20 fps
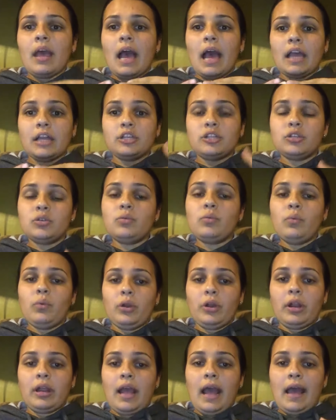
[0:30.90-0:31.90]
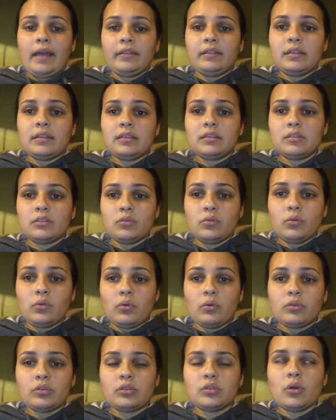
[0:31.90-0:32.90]
I do work at this
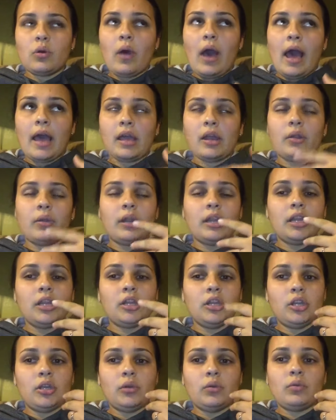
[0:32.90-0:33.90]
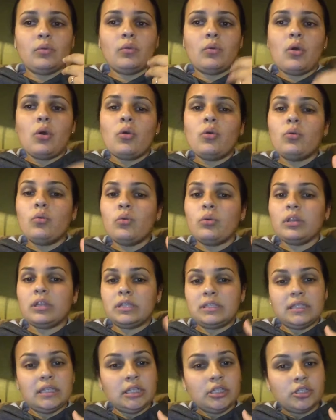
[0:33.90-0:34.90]
school, so I already knew who the
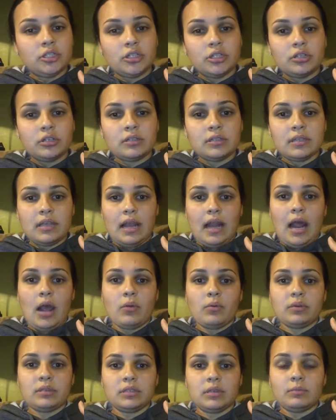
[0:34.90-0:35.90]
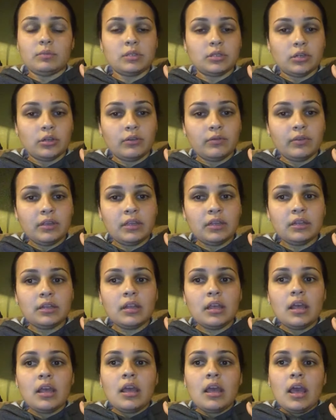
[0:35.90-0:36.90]
teachers that I was observing,
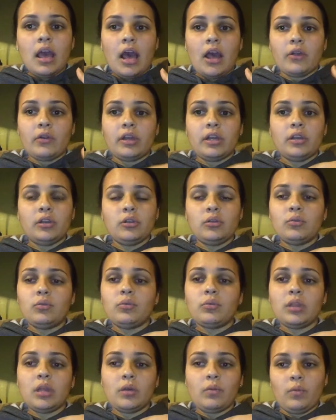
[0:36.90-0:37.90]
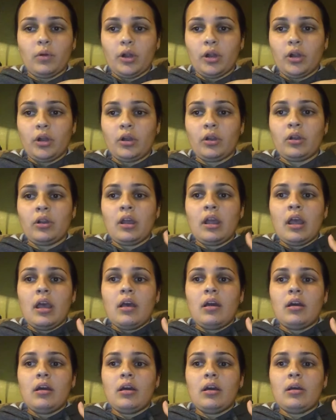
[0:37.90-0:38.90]
I already knew who they were,
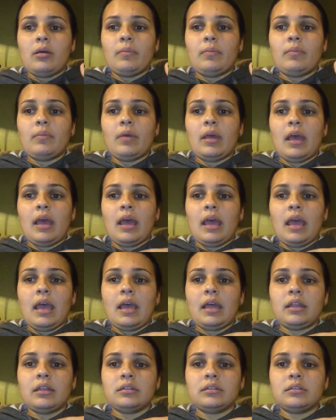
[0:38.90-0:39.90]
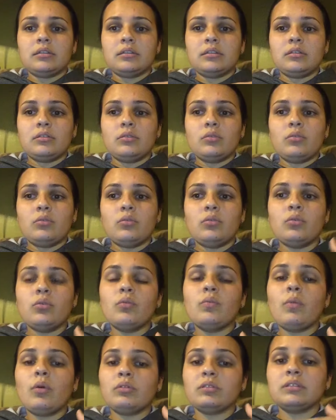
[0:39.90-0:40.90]
and
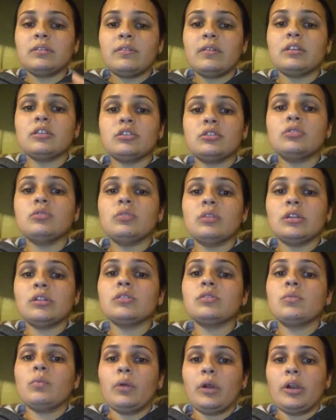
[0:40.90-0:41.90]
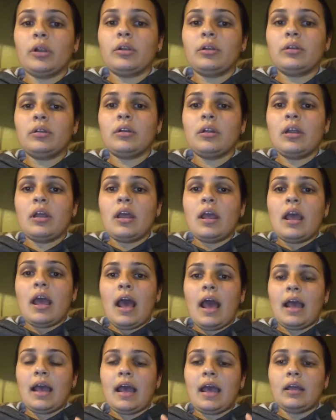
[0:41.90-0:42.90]
who most of the students were.
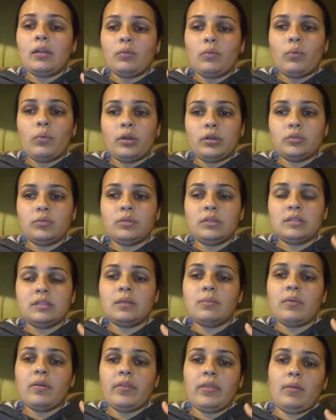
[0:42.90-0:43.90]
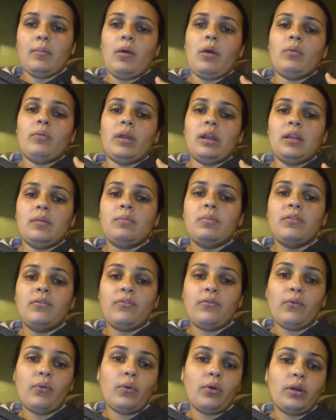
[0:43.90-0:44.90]
I had worked with some of them already
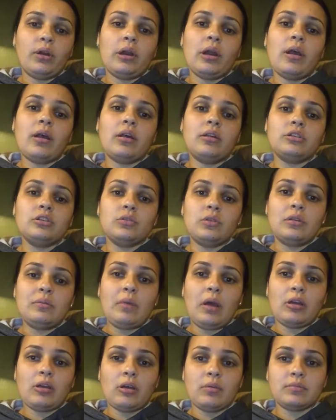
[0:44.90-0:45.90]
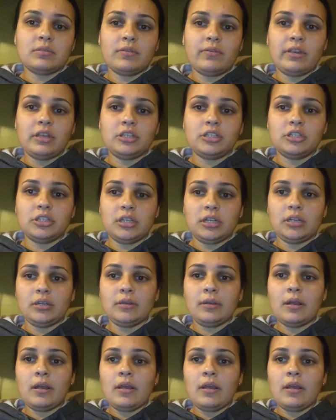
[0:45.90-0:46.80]
before doing my observation.